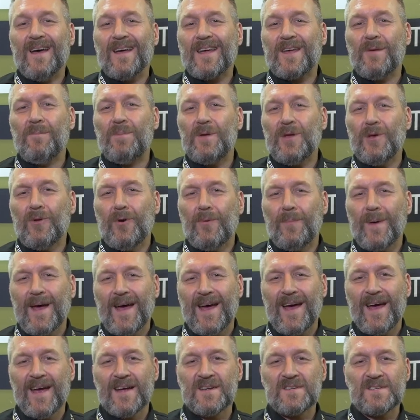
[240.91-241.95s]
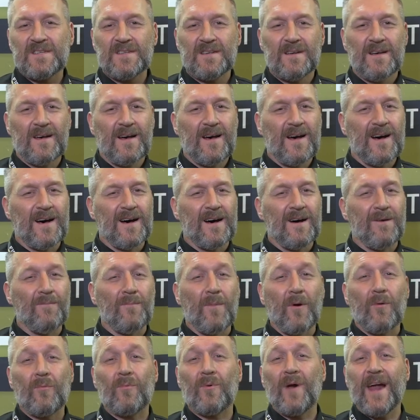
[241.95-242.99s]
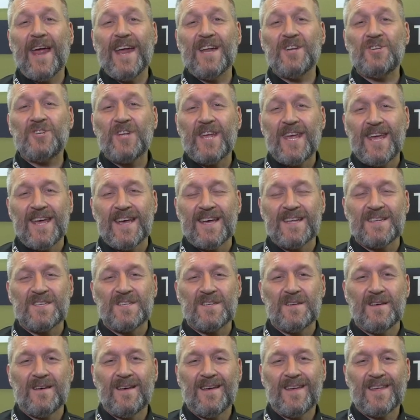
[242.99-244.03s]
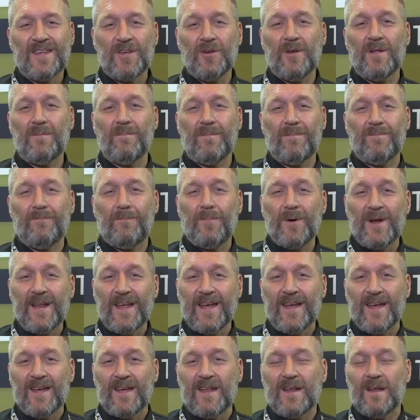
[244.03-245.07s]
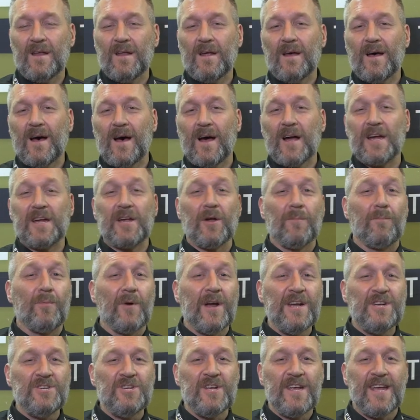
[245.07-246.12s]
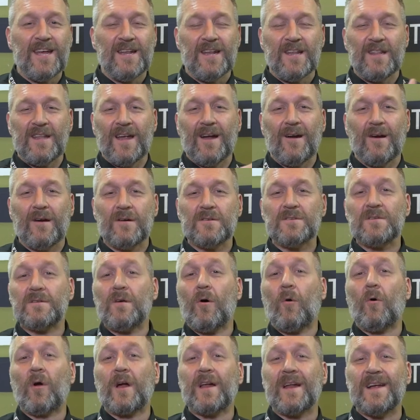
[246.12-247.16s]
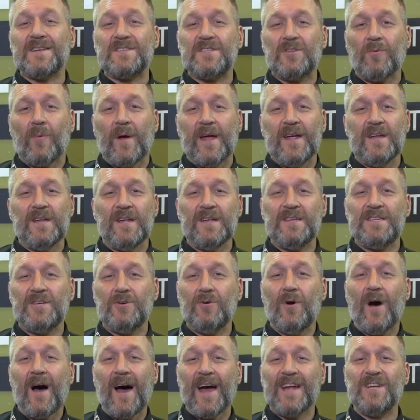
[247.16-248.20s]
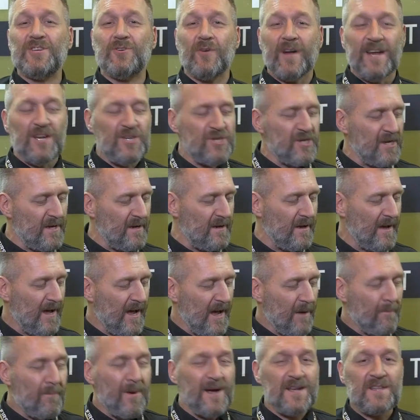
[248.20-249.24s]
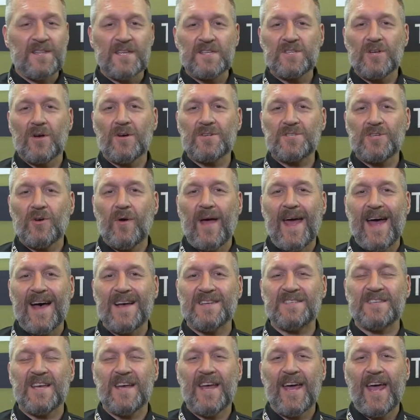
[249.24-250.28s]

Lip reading: computer bags, range kit. You can put in your breaching kit in there, organize the way you need to, hydration. But this also has